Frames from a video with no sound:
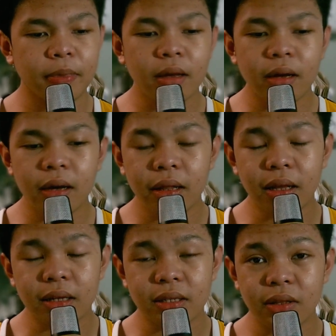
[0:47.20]
It
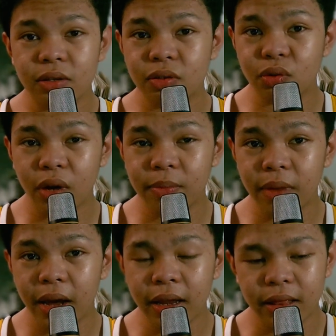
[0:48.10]
doesn't describe
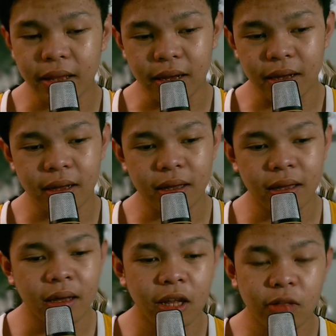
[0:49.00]
anything.
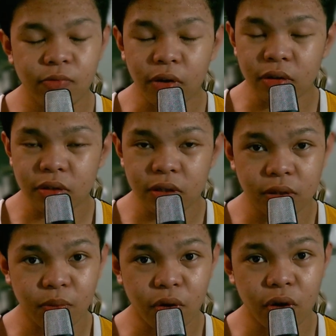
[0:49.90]
It
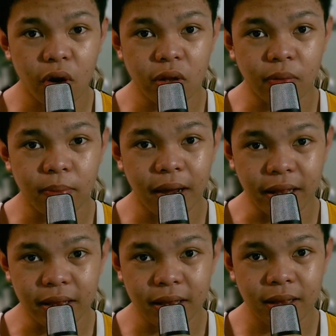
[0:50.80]
focuses more on the plot.
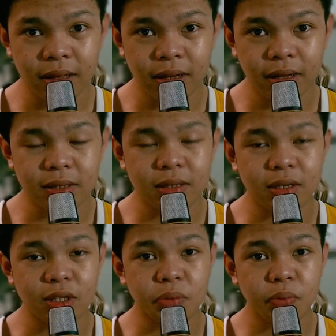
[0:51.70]
It's
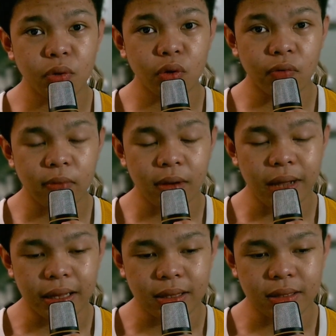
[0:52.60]
just pure
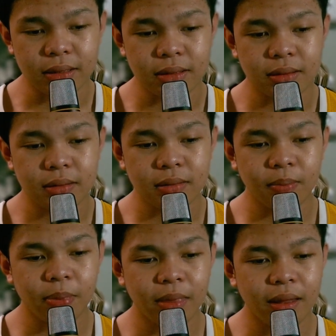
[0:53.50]
plot.
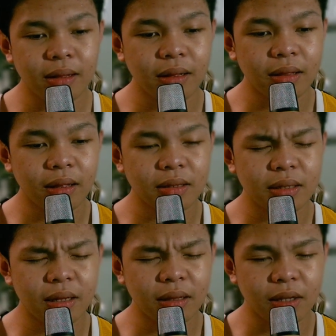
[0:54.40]
The 10
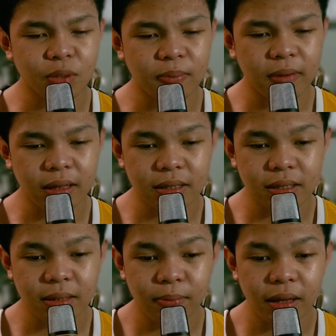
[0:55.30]
sentence plot is
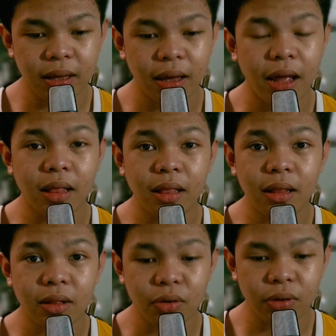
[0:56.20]
simply and
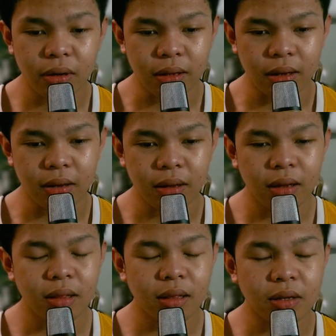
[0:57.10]
literally
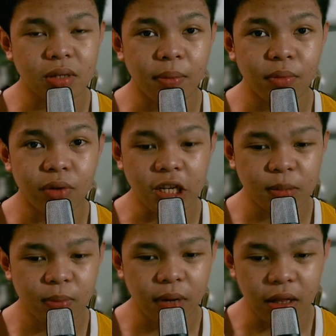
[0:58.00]
the
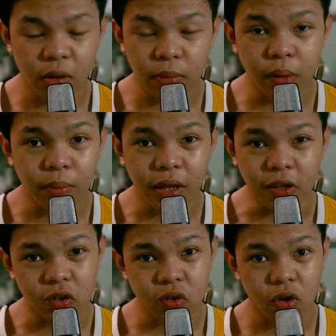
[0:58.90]
summarized plot of the main
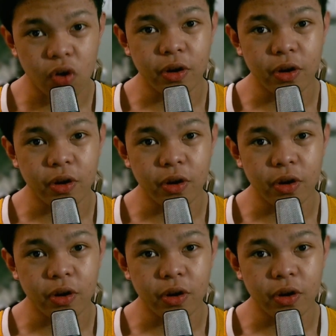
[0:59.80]
story.